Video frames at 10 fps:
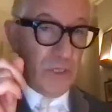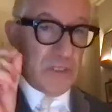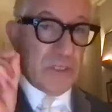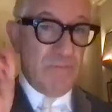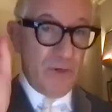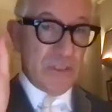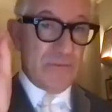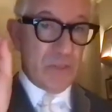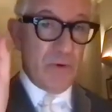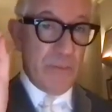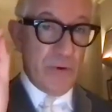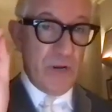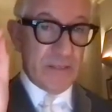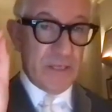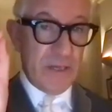It's the voice of
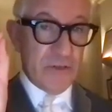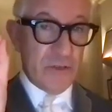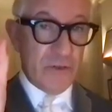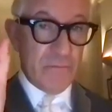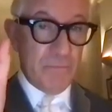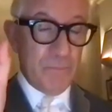cerebralization.